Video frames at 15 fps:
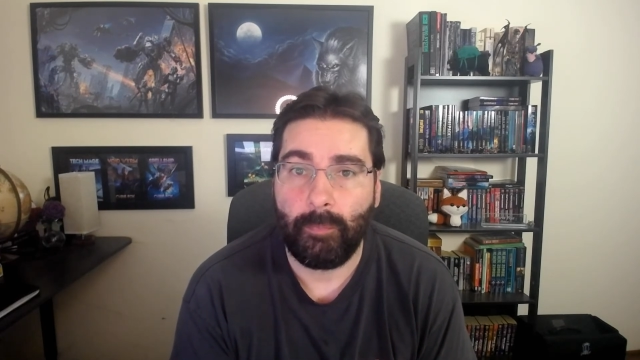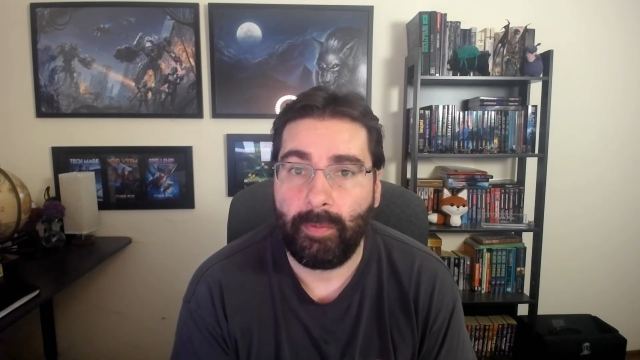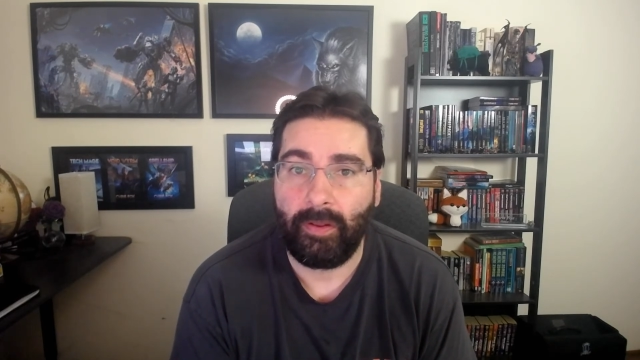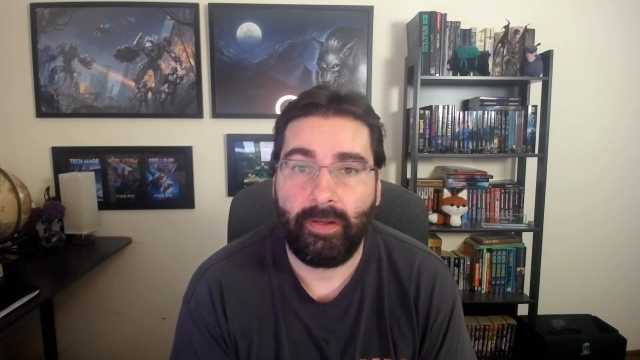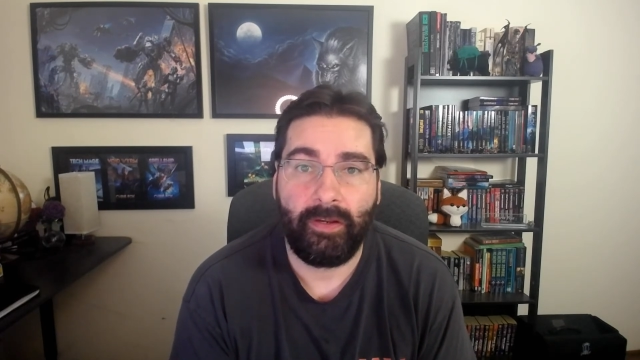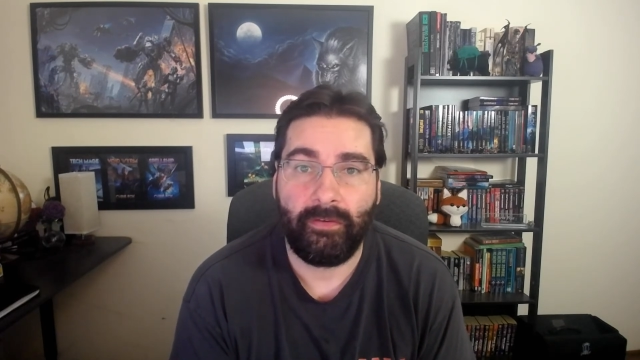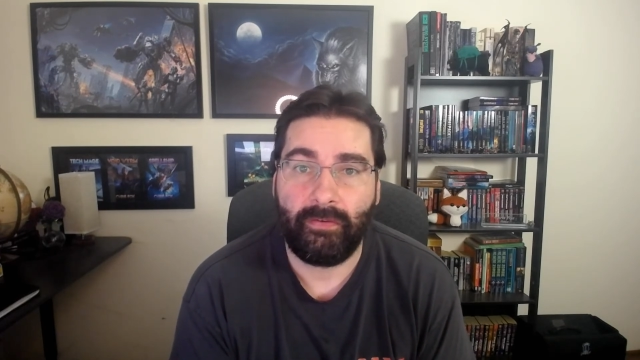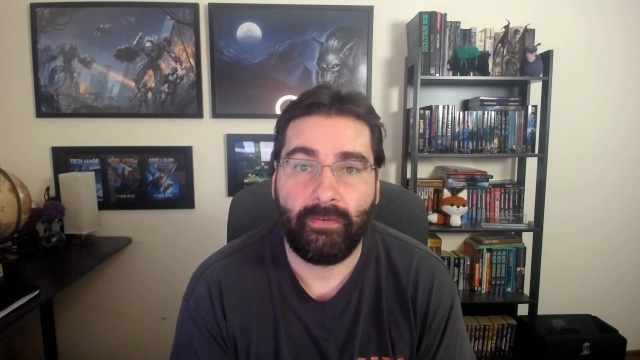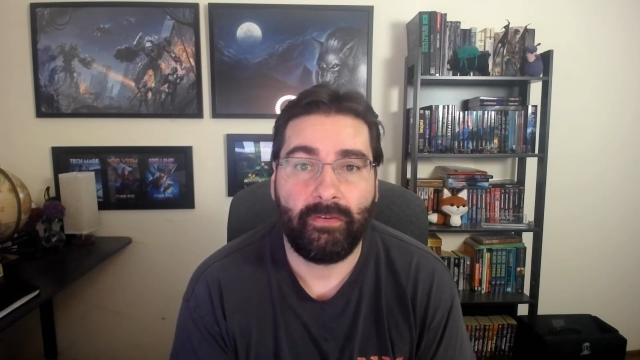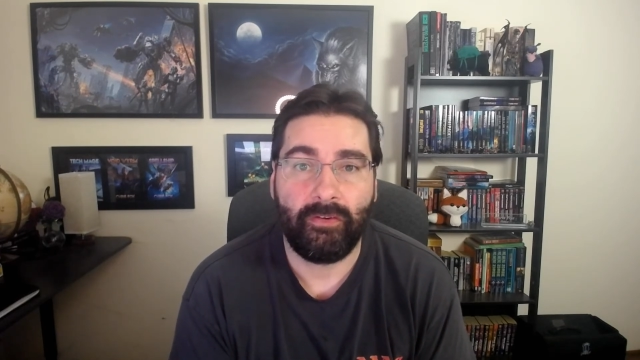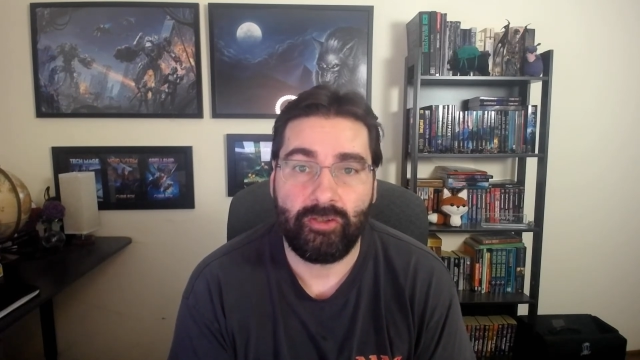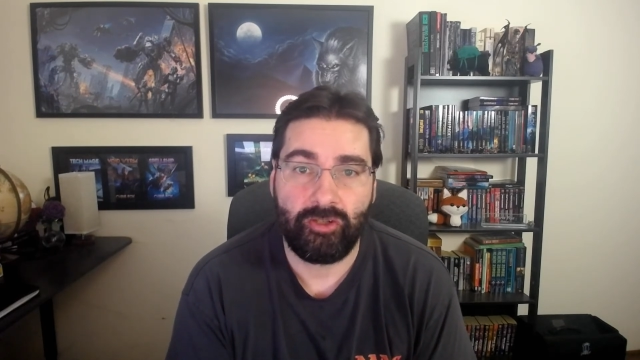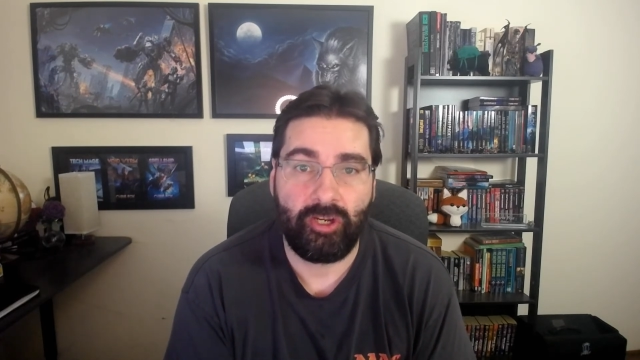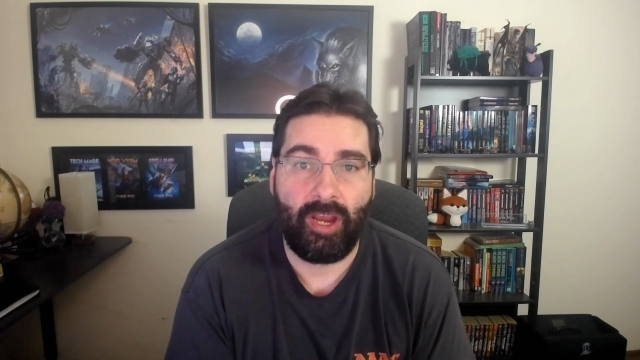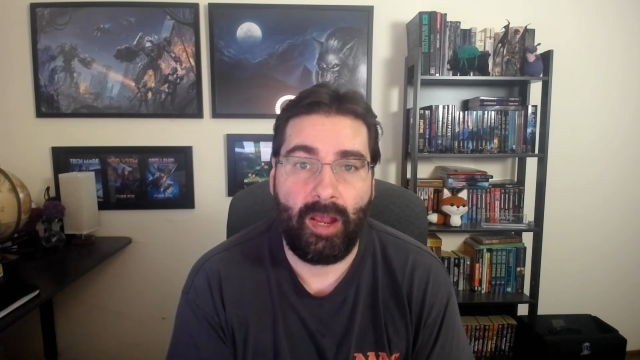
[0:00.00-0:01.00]
abilities as a
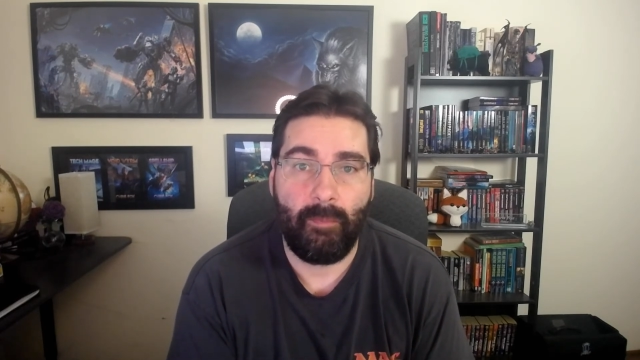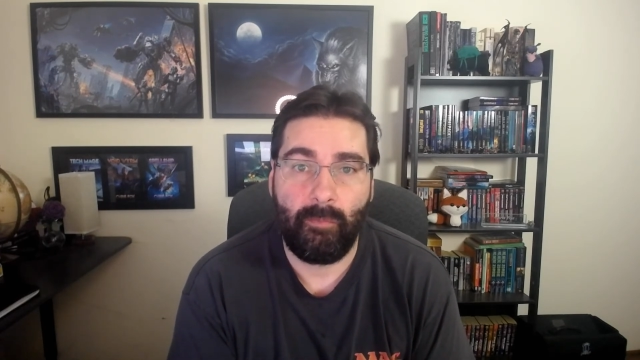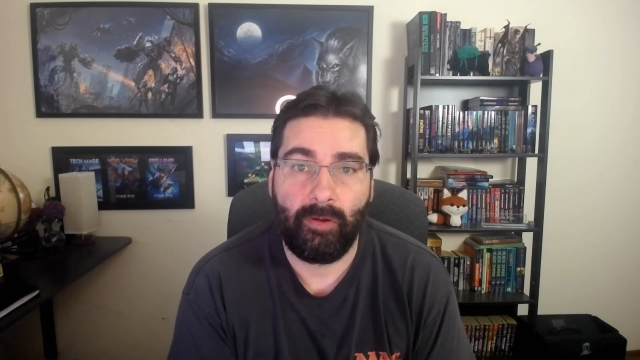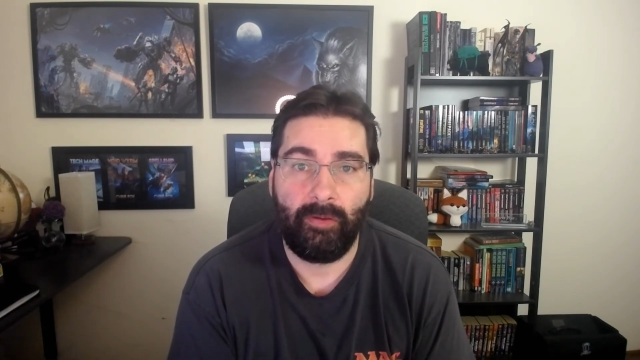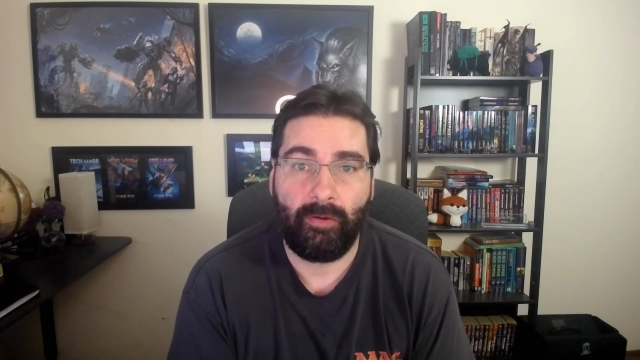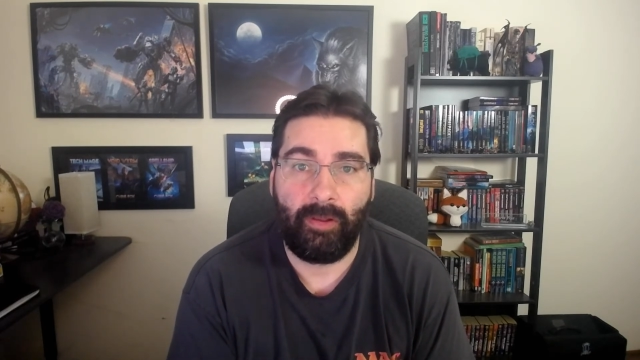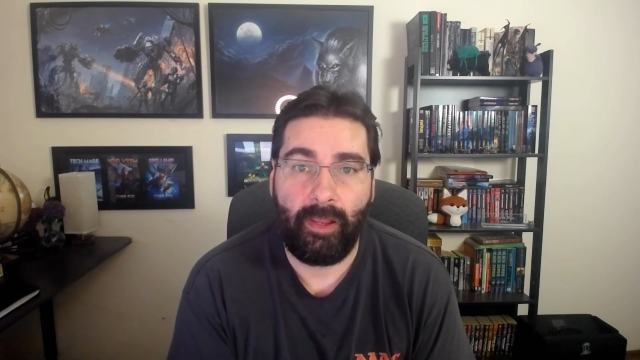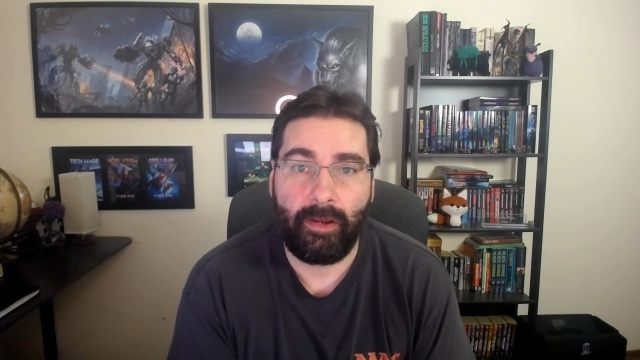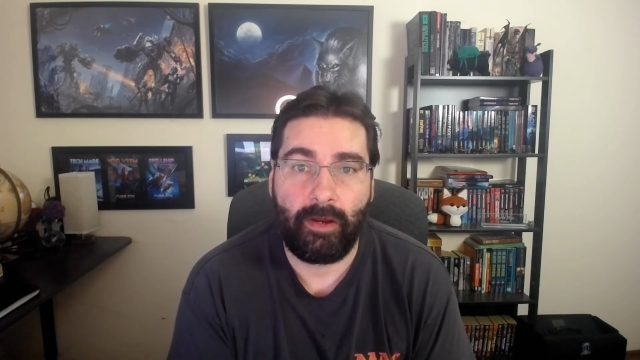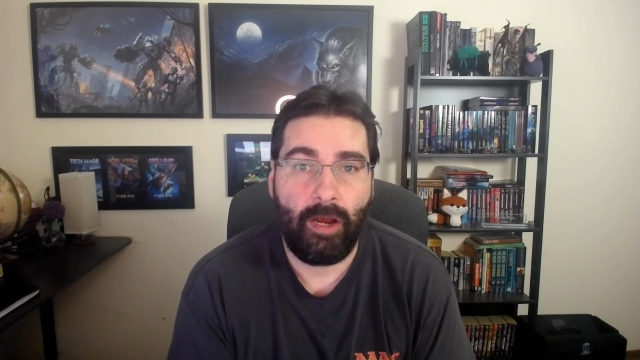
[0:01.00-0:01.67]
GM, where they're like,